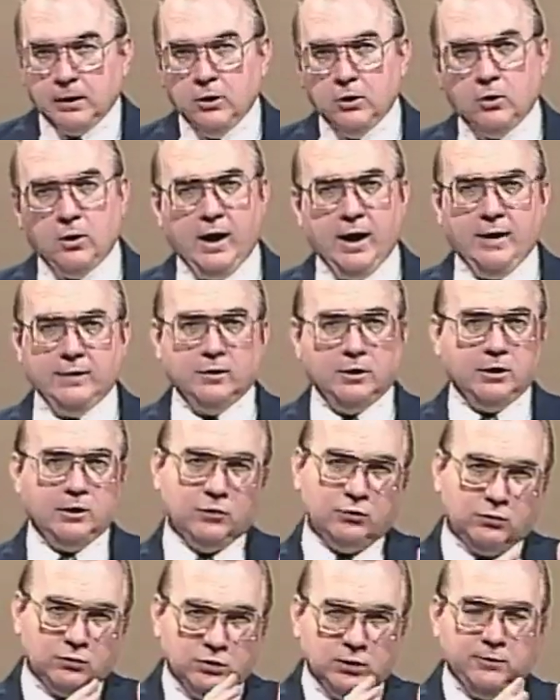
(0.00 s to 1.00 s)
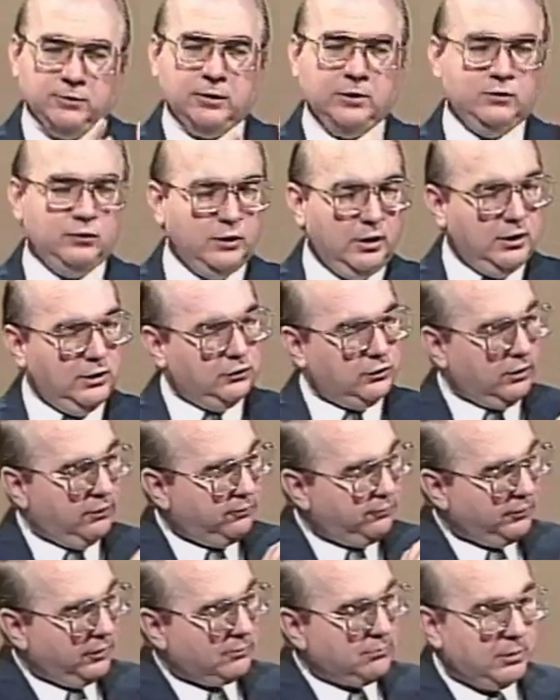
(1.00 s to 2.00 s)
you know, I had the little certificate said he's a
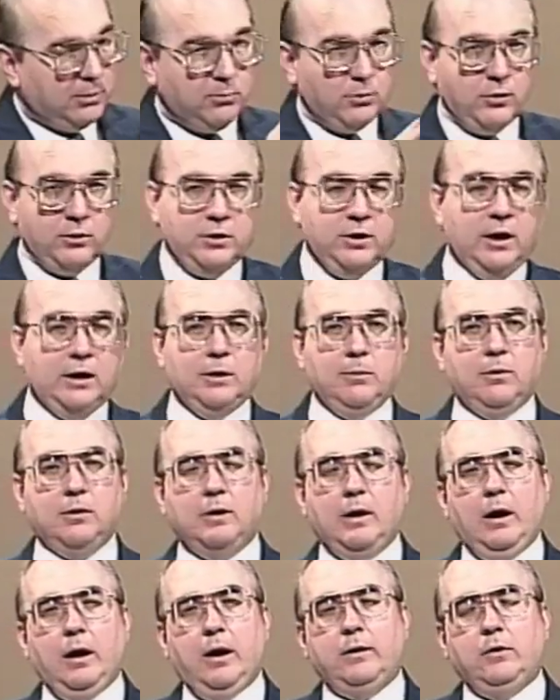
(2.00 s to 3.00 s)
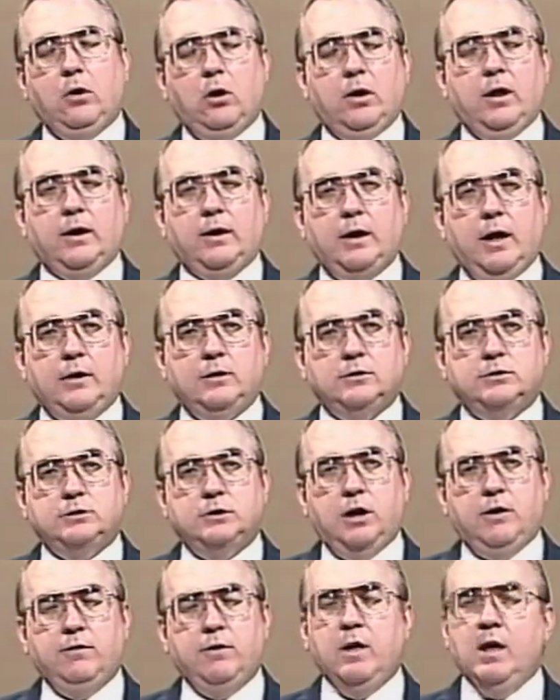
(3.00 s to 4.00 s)
fit member of the kingdom of God and all that kind of
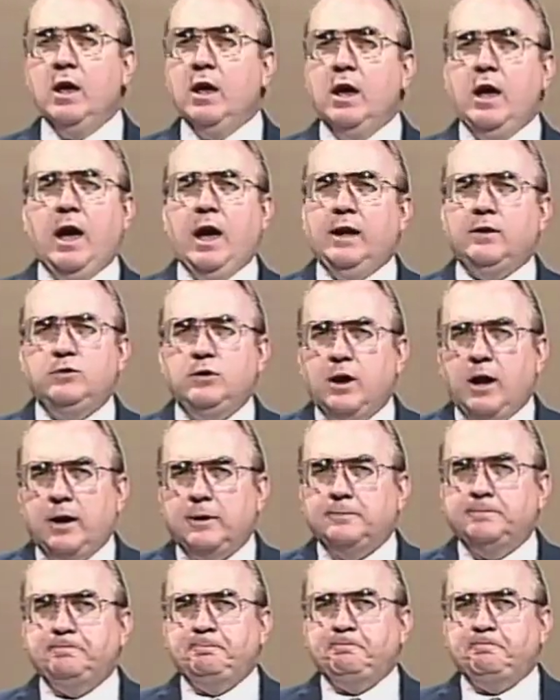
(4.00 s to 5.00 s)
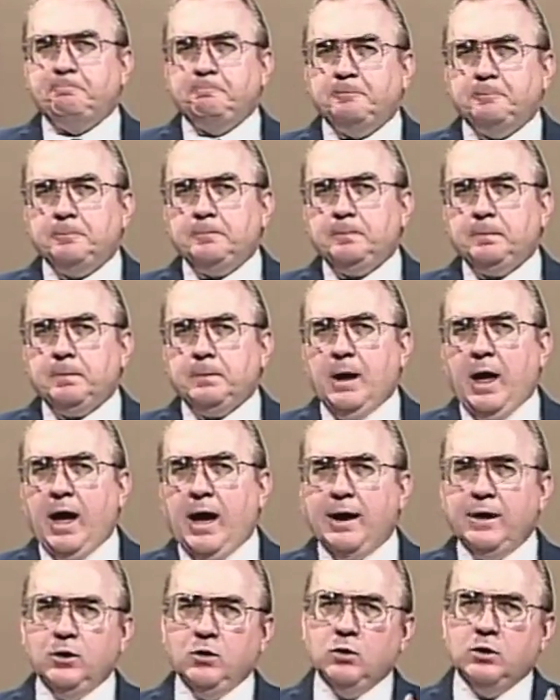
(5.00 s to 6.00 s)
stuff. And yet,
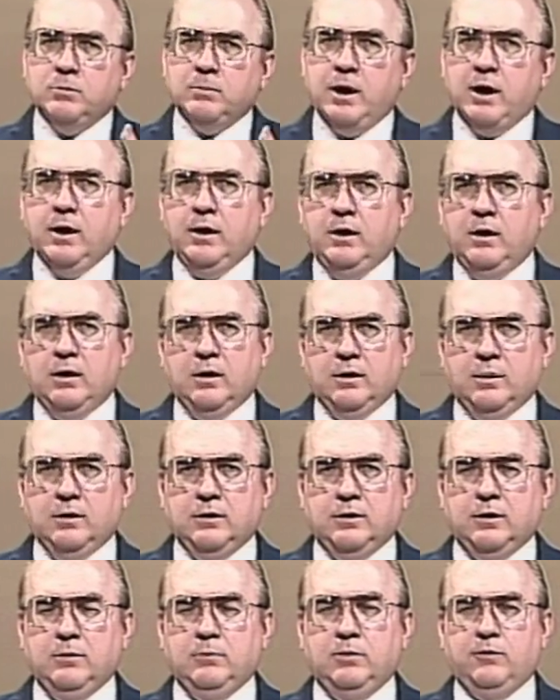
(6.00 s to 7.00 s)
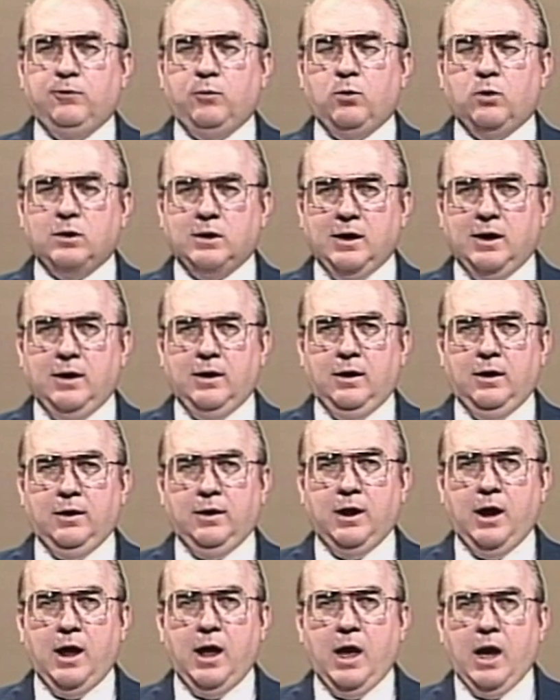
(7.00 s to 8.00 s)
I knew in my heart that before
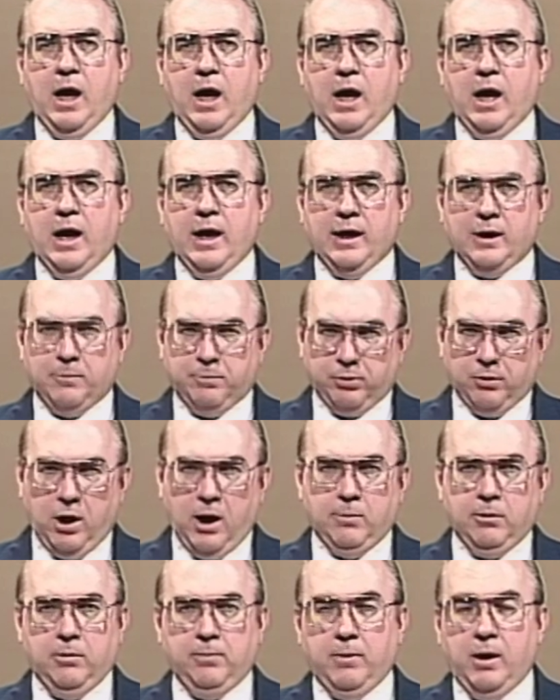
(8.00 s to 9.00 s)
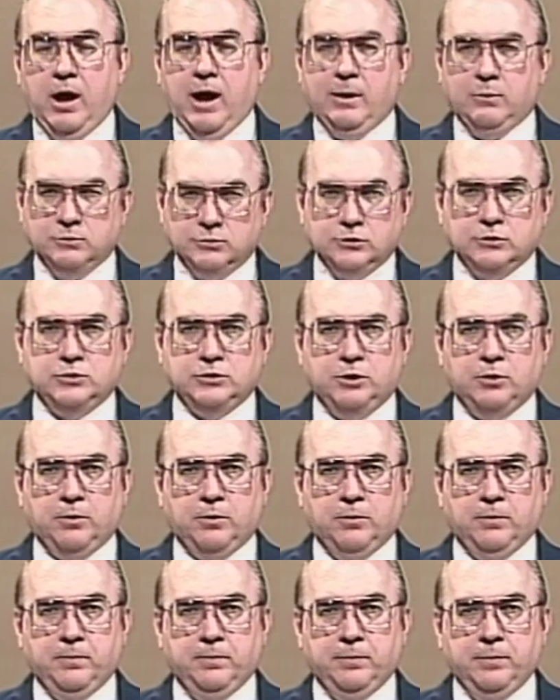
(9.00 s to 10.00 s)
God, I had a problem. I was a
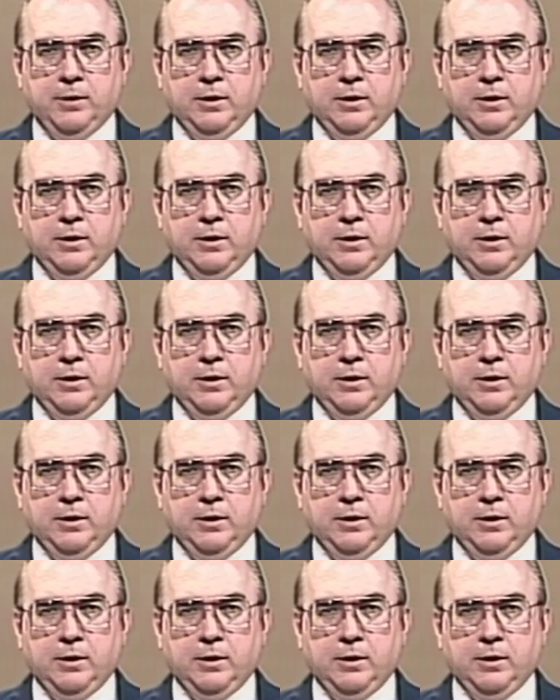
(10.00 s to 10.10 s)
sinner.